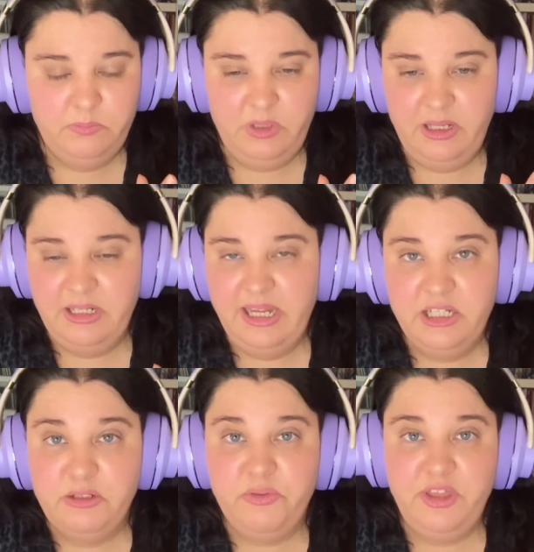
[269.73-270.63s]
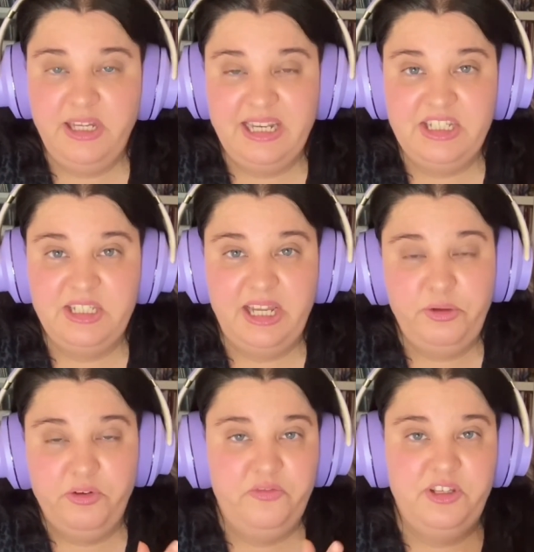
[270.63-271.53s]
a negative thing, let's say
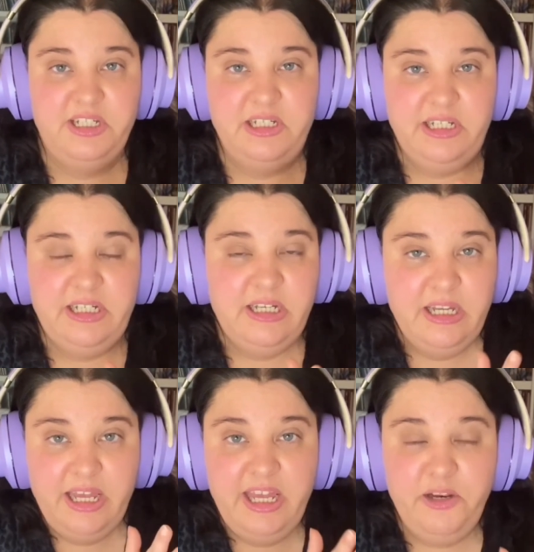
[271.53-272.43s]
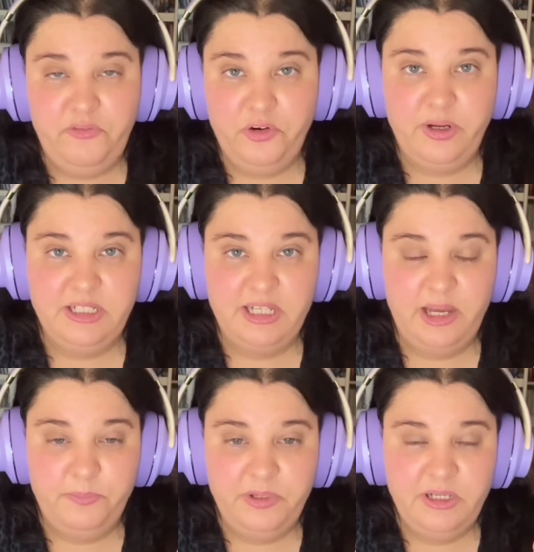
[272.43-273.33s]
you're physically ill, for
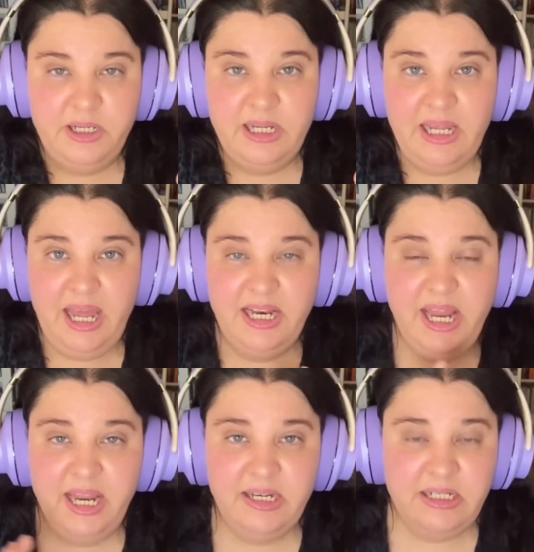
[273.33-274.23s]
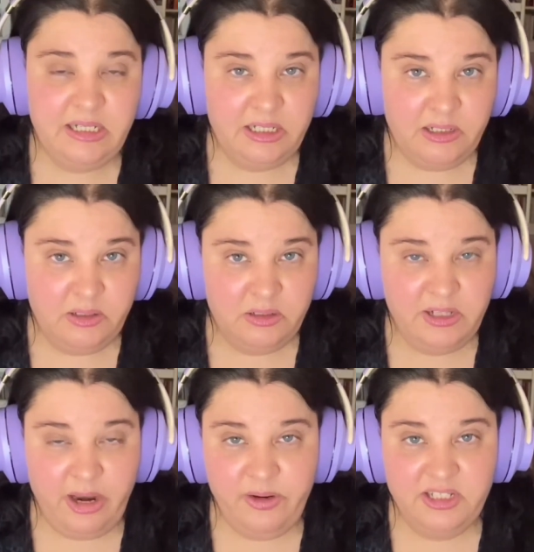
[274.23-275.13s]
example, and then
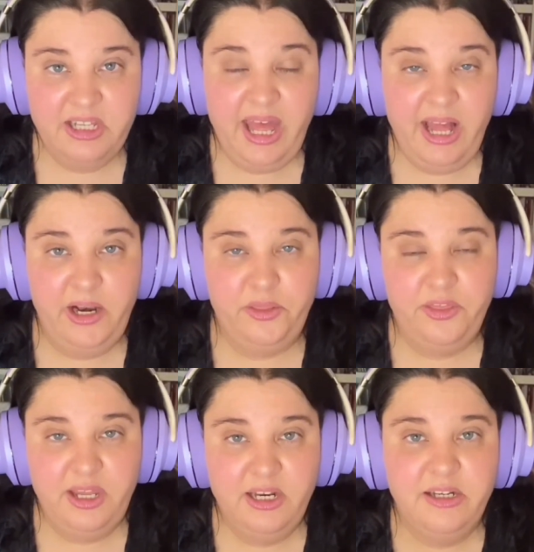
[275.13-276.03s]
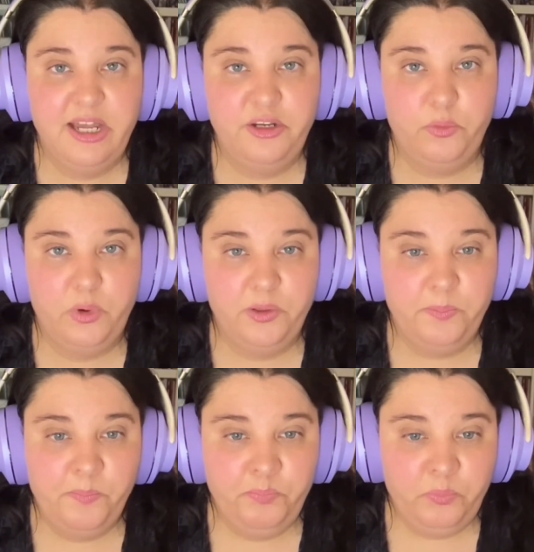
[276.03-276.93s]
there is health in another one,
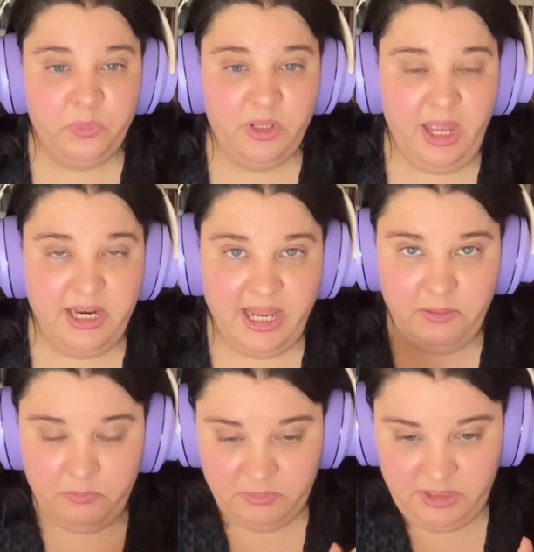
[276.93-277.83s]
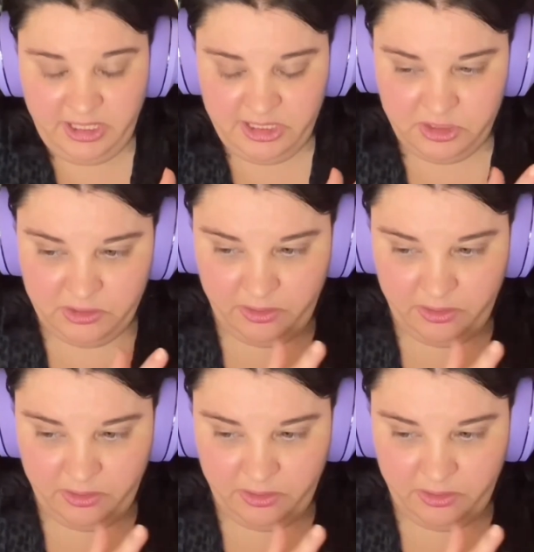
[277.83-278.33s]
and then there is